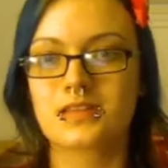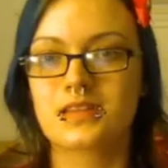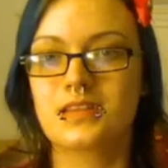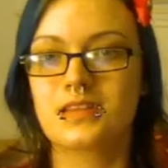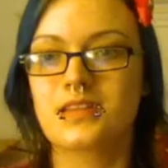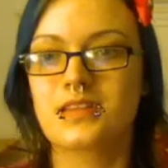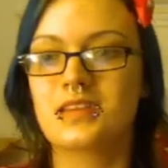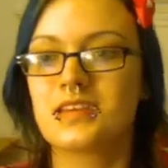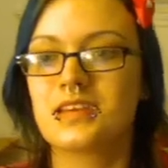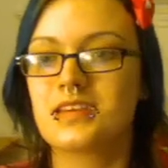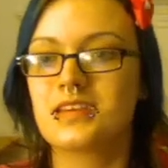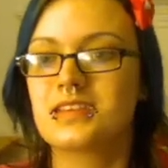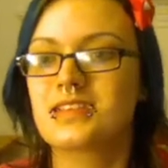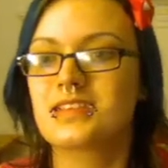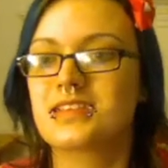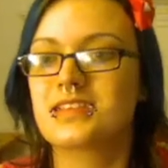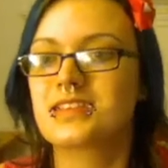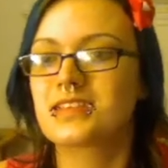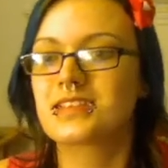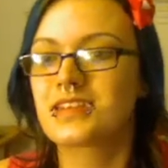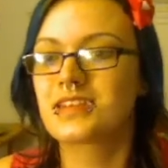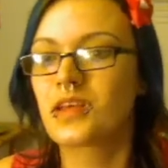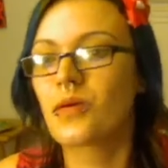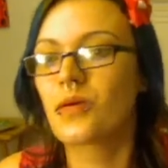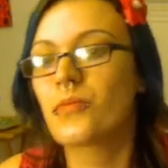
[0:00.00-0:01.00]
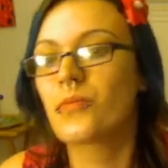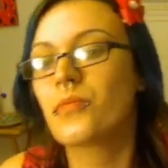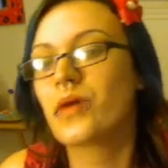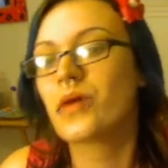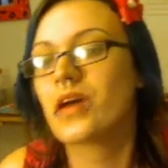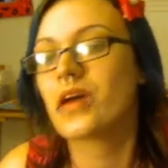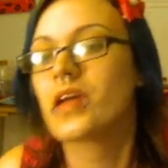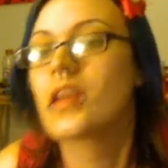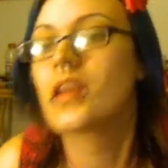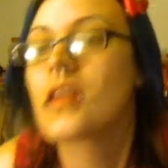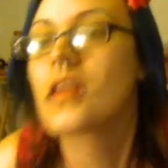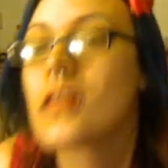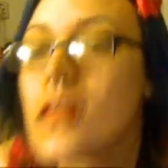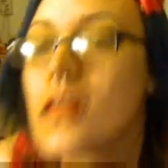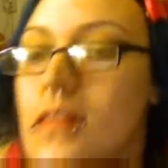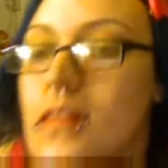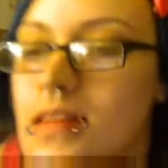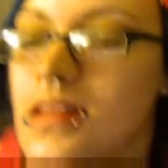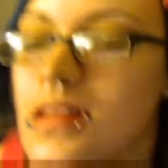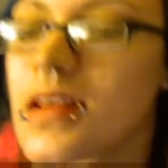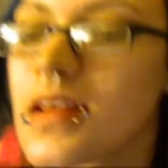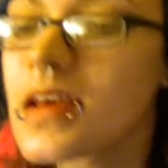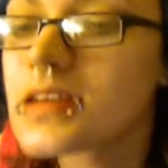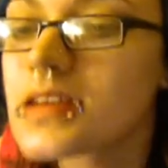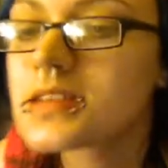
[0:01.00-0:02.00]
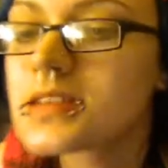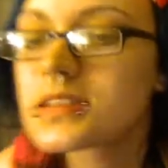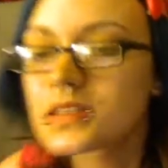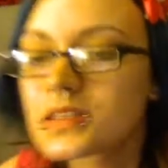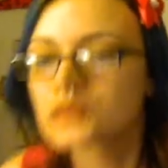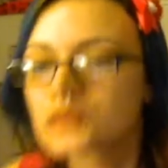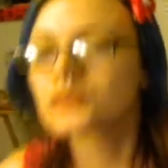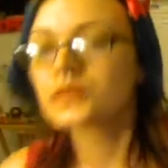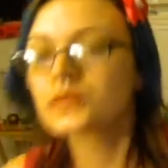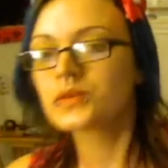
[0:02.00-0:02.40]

in this, but nonetheless.